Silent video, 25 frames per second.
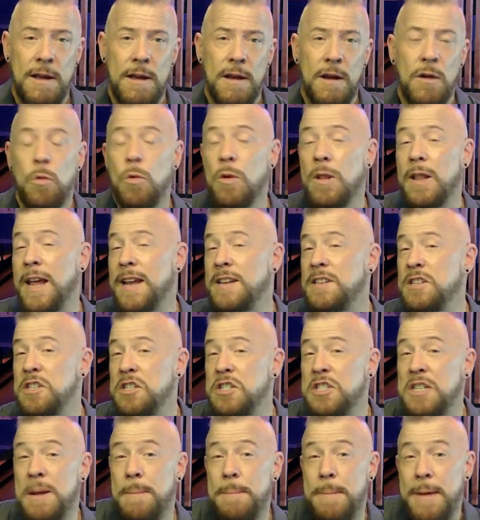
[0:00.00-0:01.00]

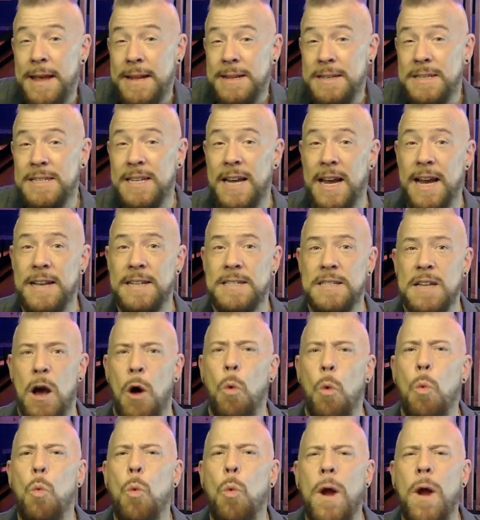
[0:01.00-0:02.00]
relationship insights,
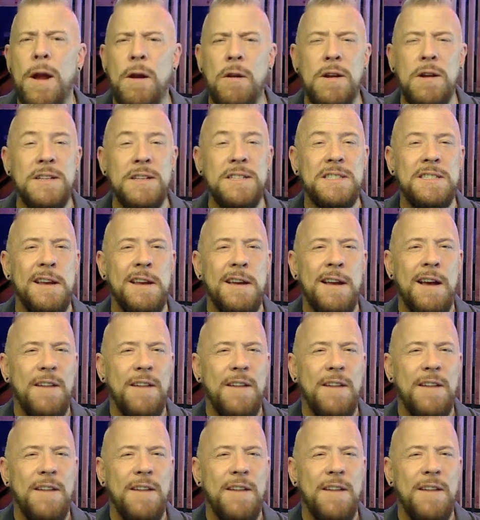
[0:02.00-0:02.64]
awareness